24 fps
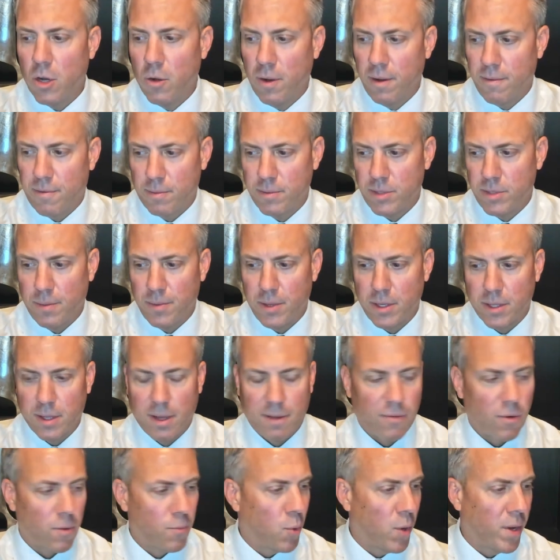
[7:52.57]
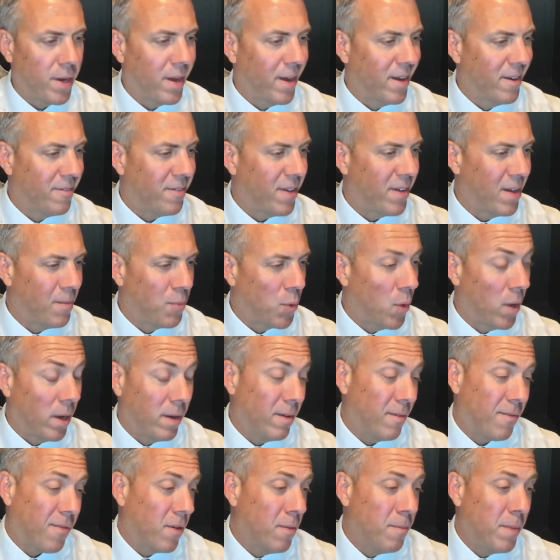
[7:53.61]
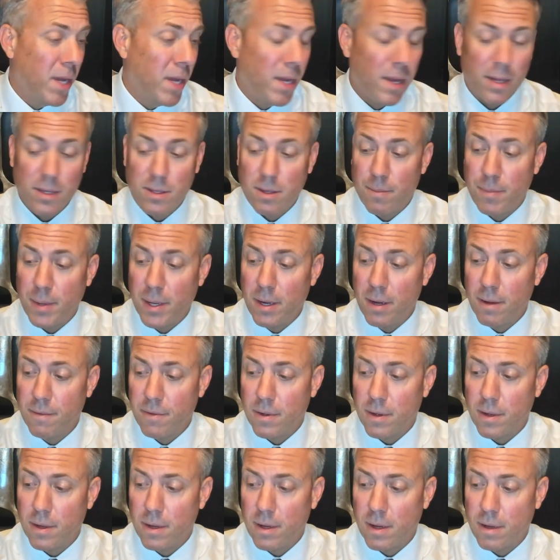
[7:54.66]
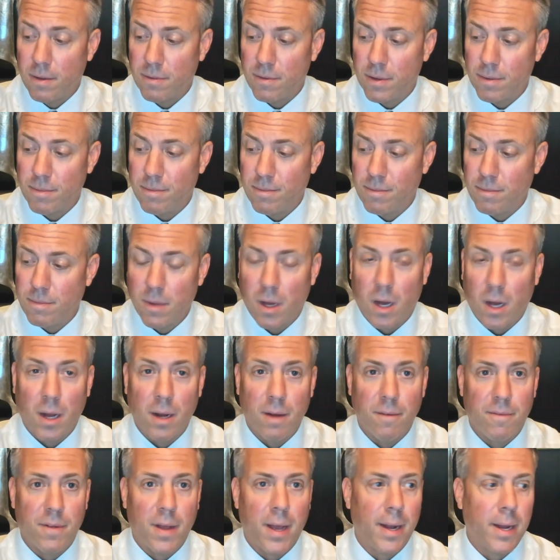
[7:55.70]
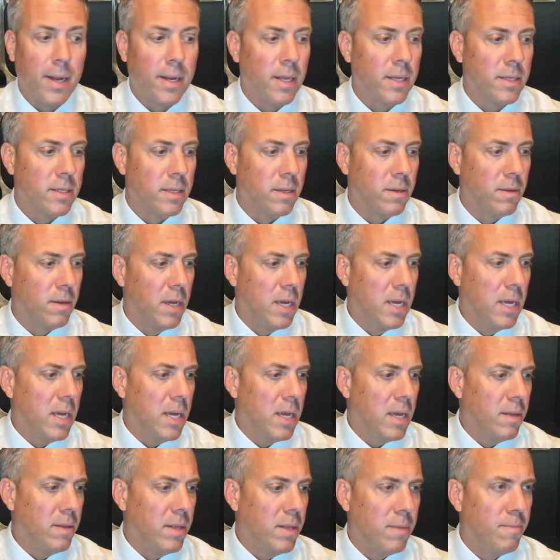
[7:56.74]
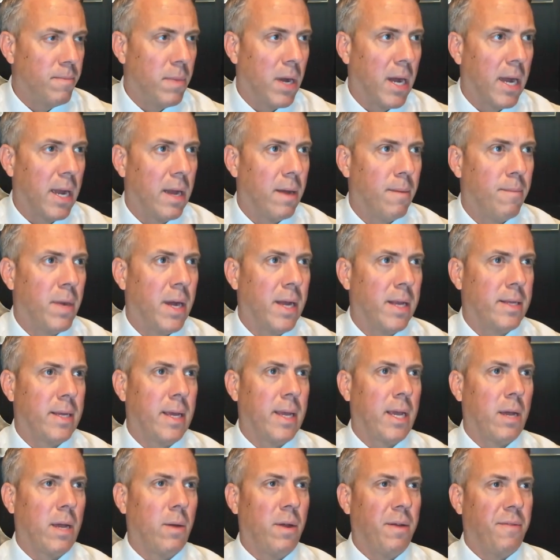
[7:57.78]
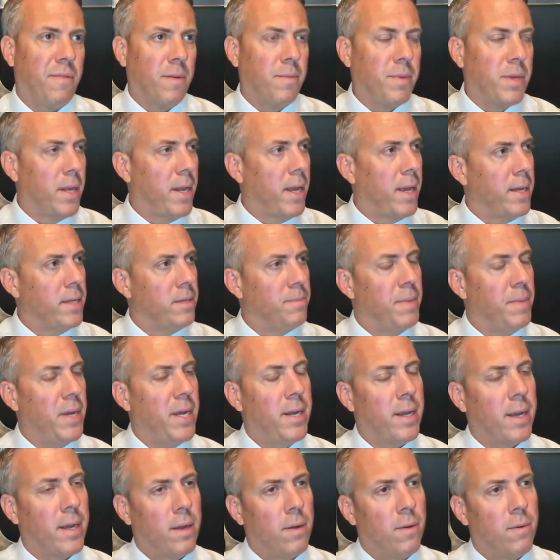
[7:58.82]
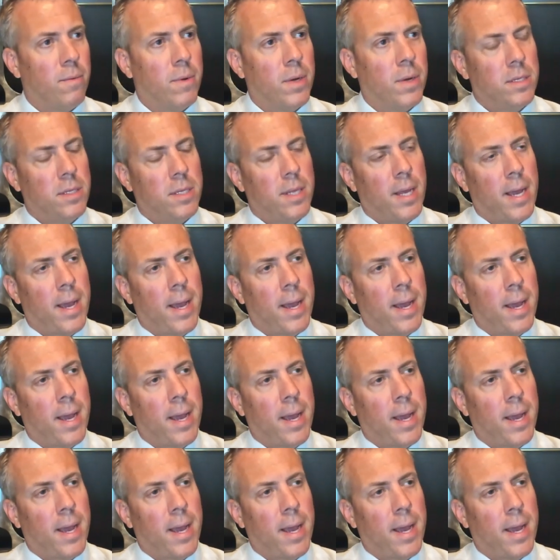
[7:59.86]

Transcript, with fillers: going from something like 4.9 to 5 point for me it's a bit of a of a non-event. It doesn't. My my takeaway from today's meeting was